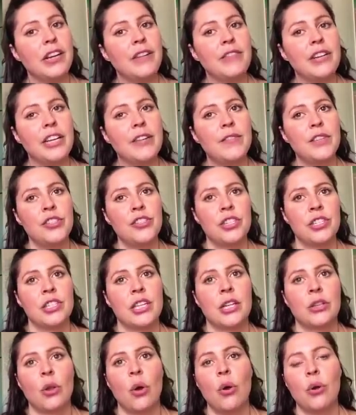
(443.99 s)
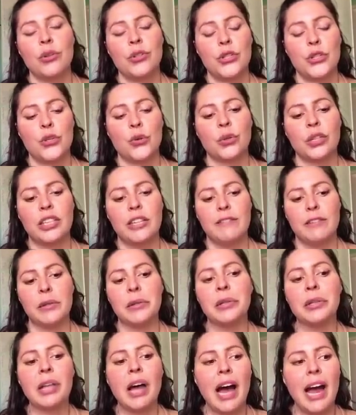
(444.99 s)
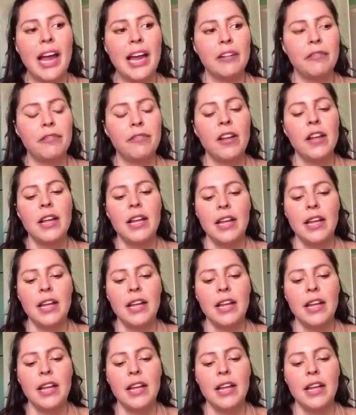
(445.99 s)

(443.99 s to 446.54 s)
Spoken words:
even if it's just like the whole story of your life,